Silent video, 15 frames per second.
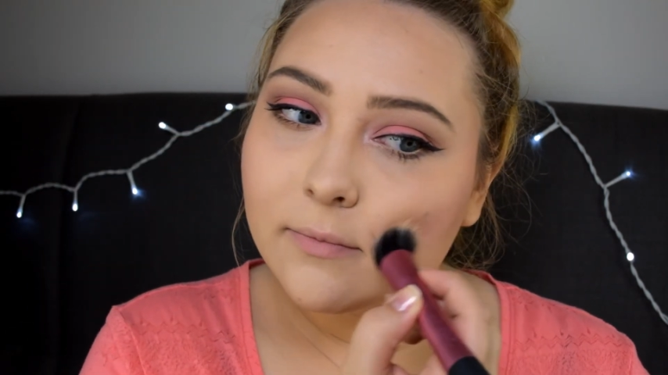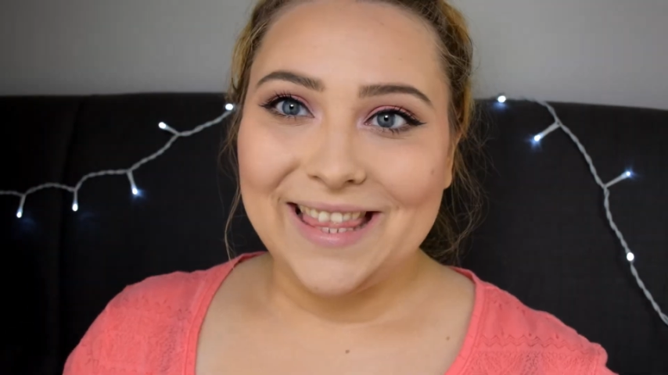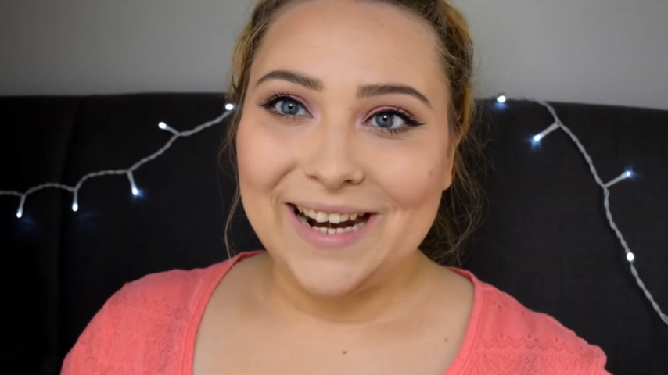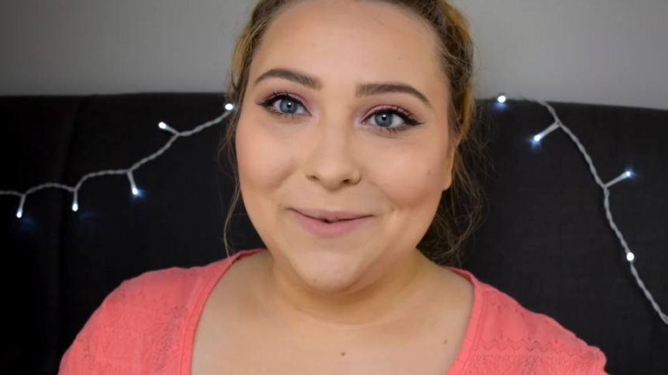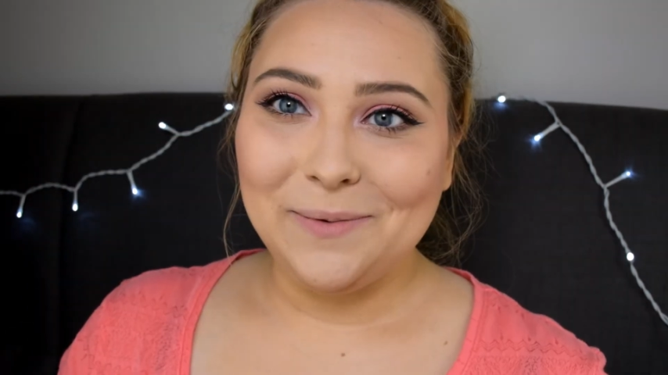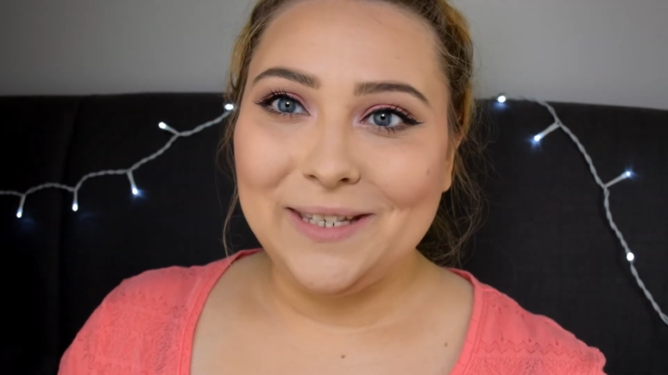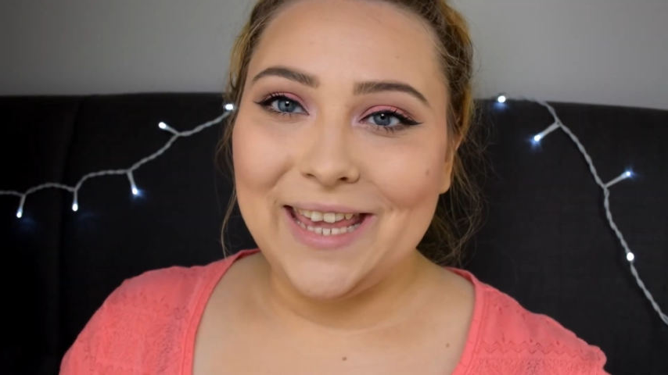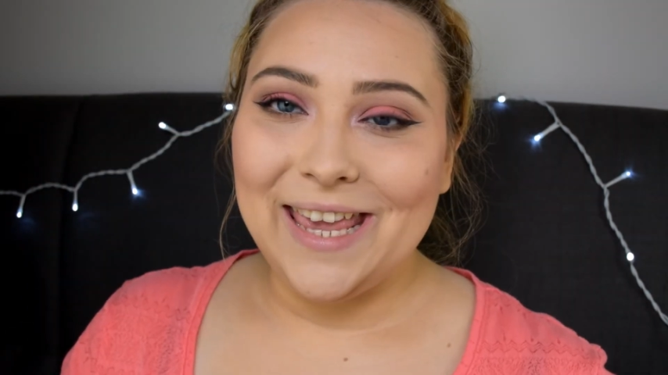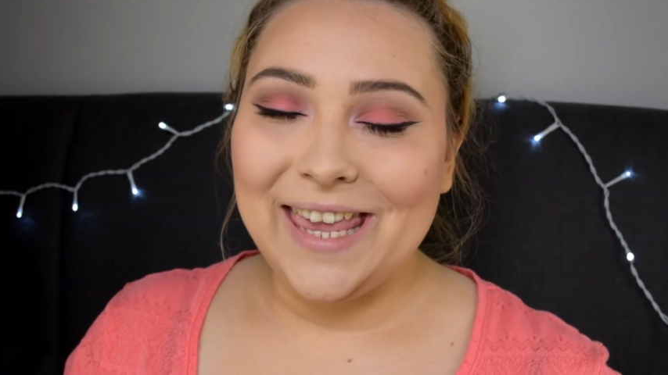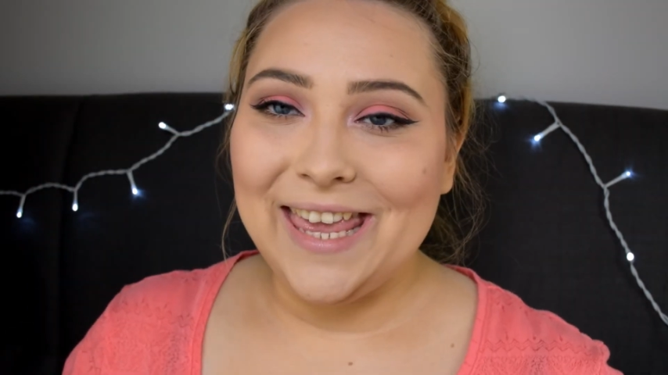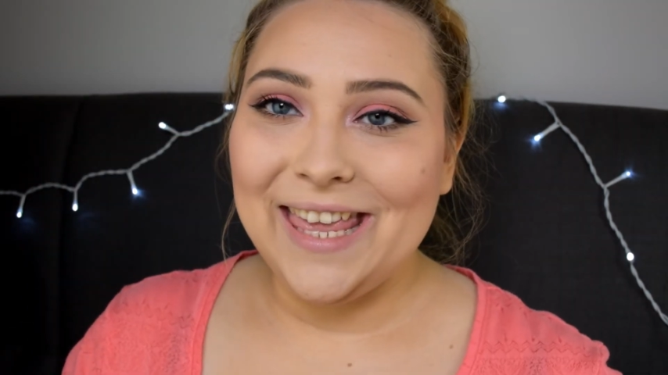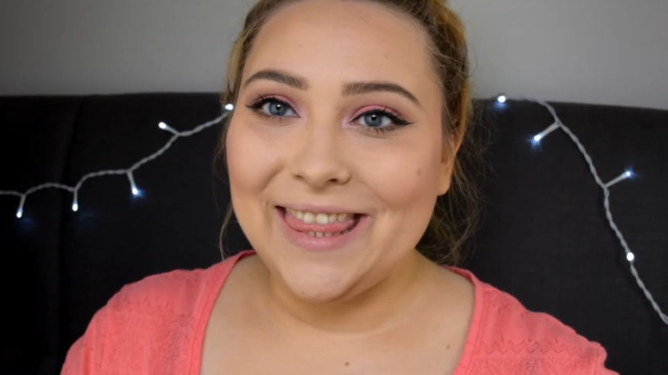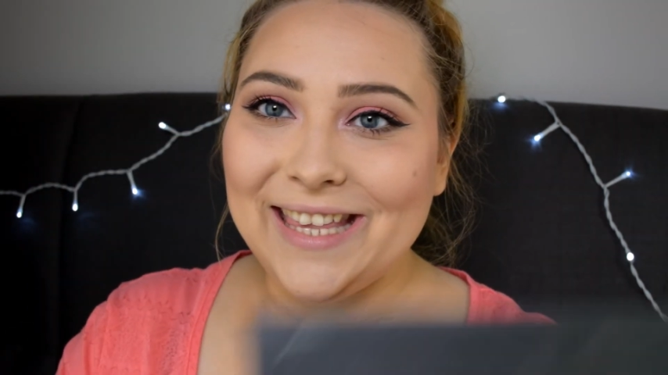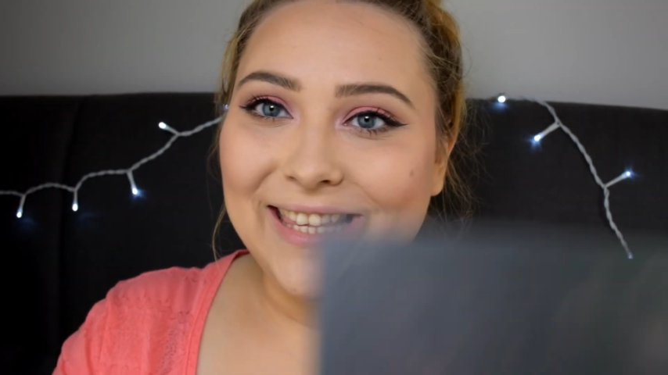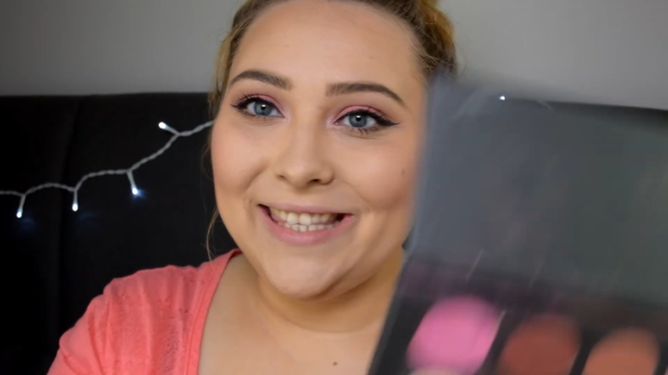Then I'm
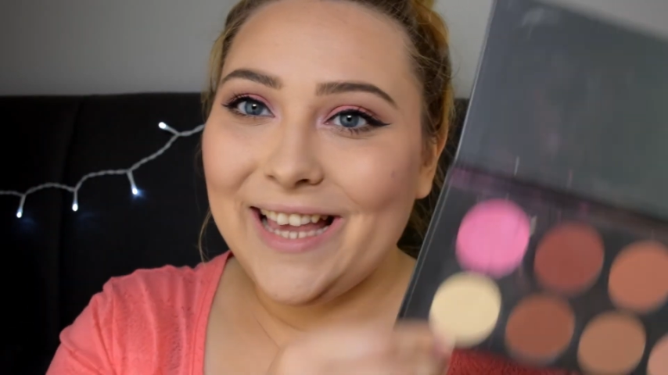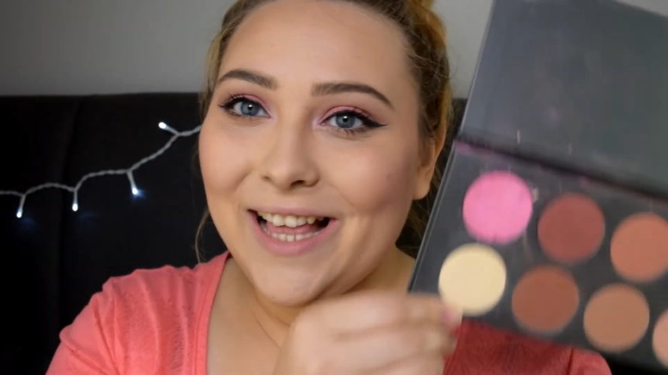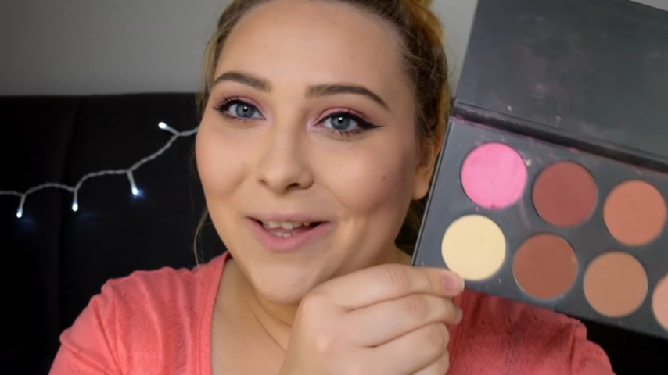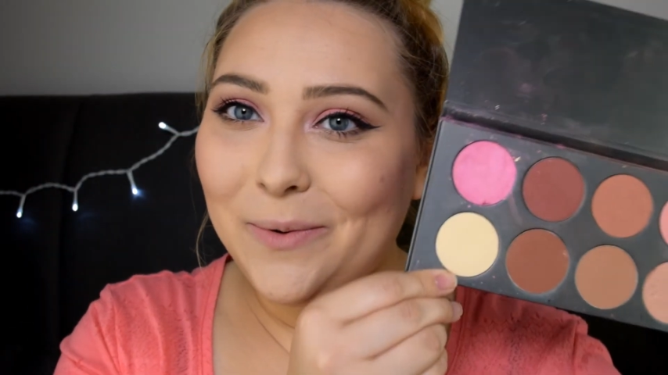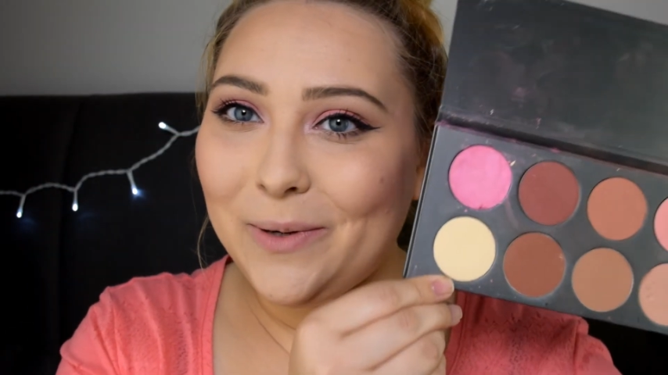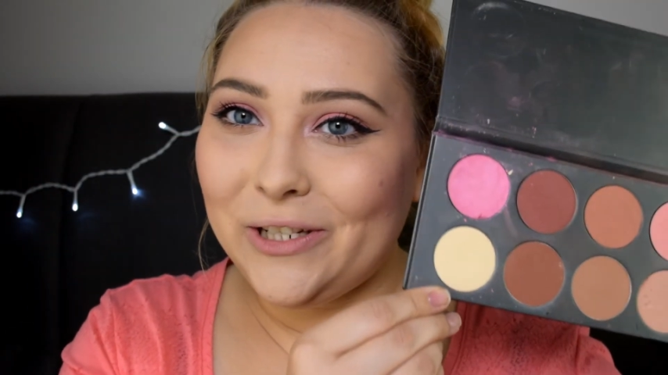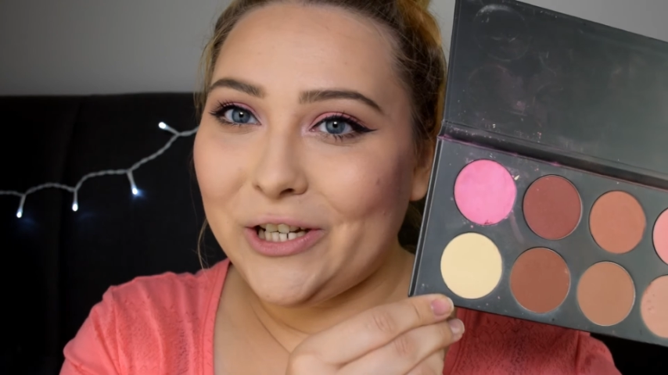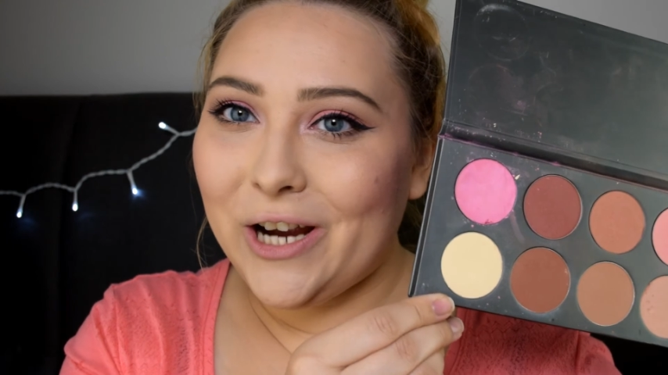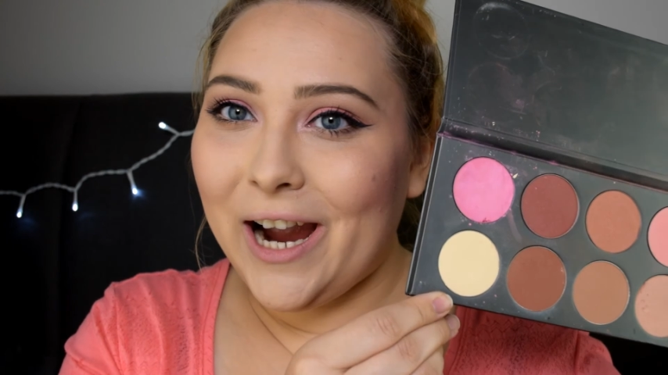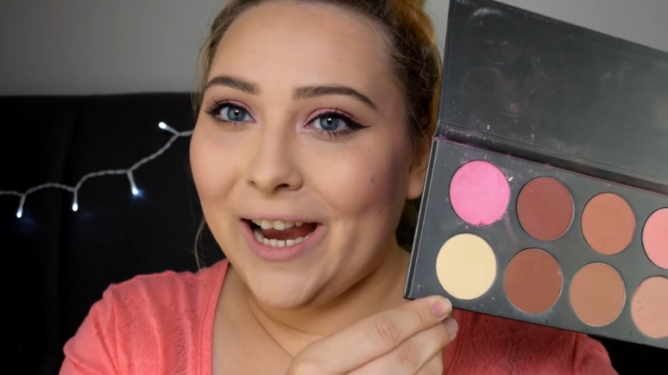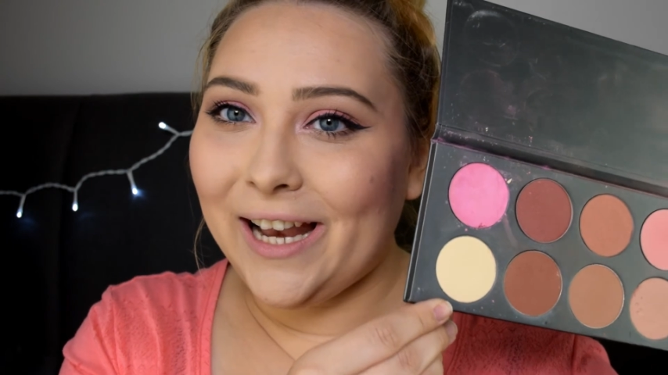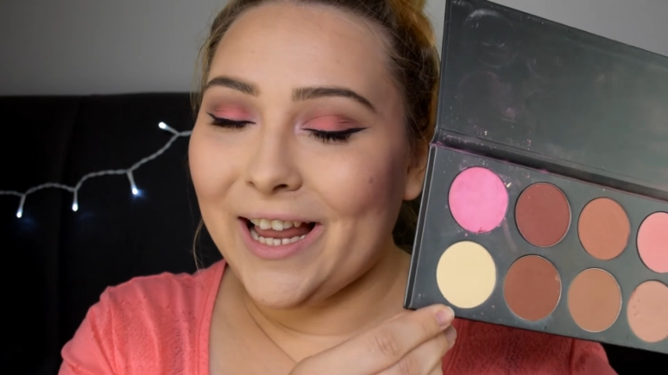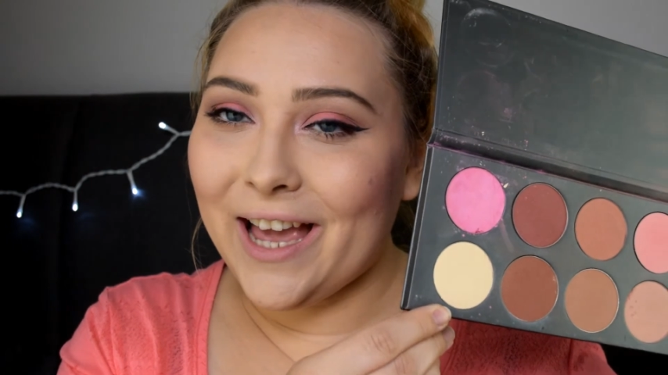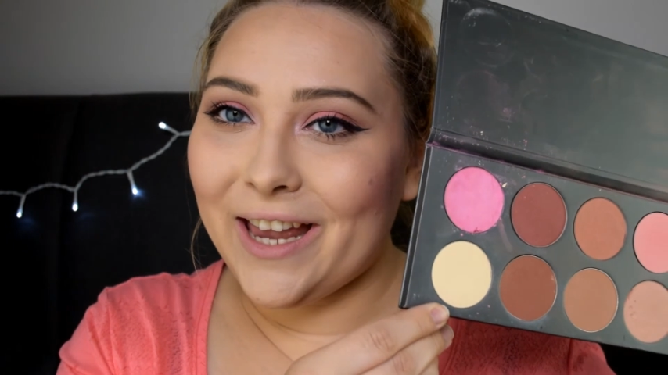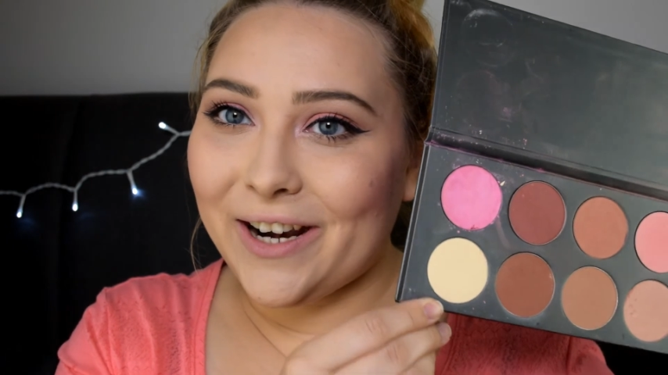taking this yellowish
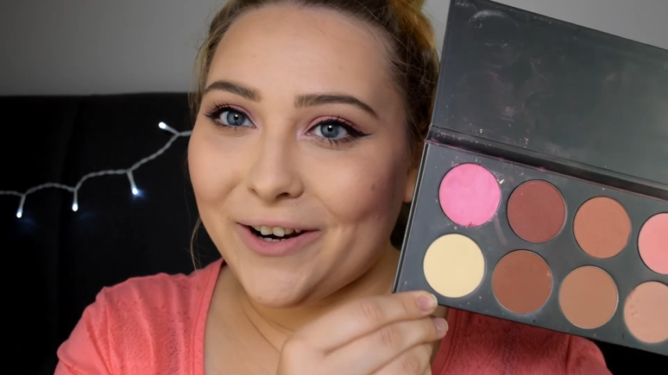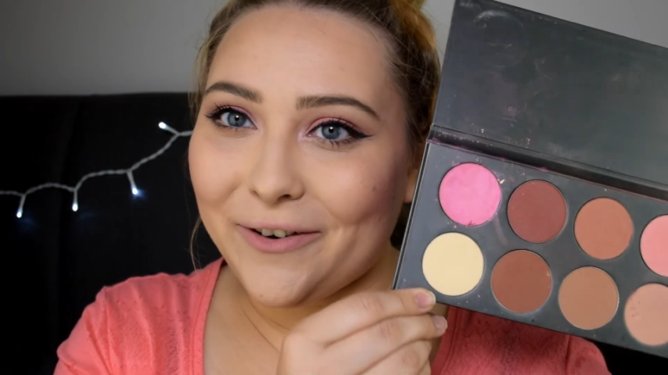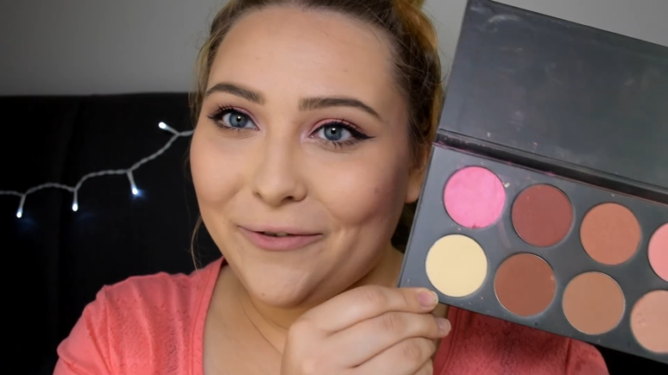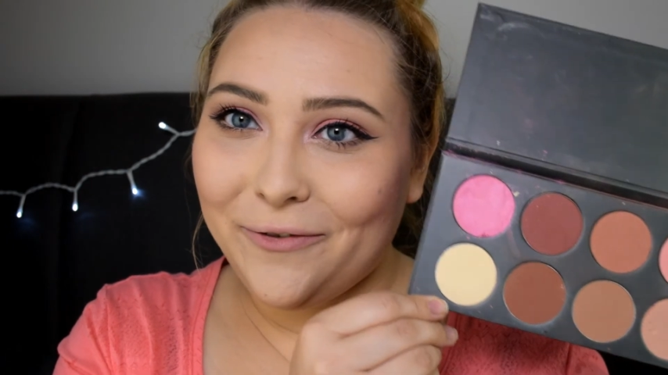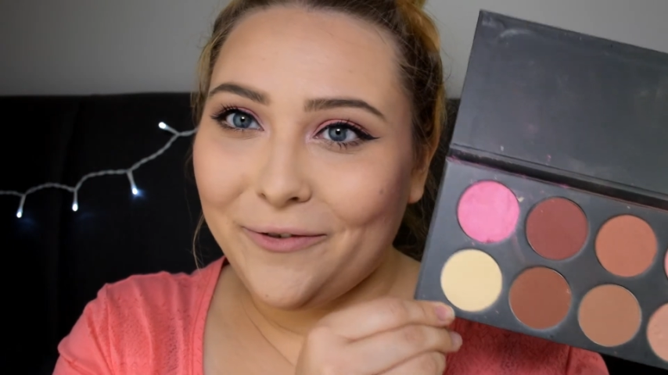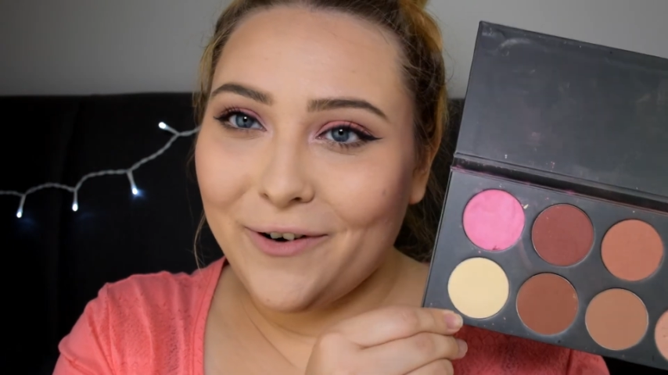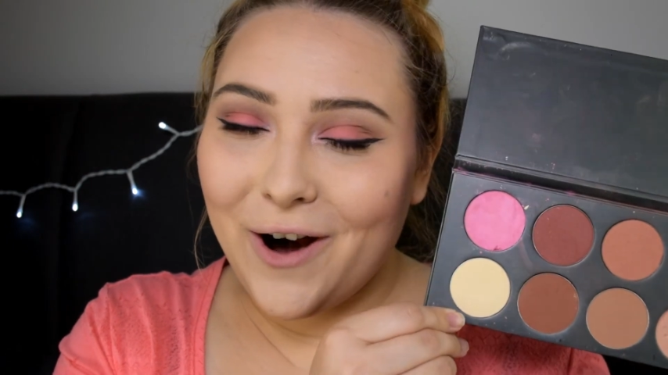highlighter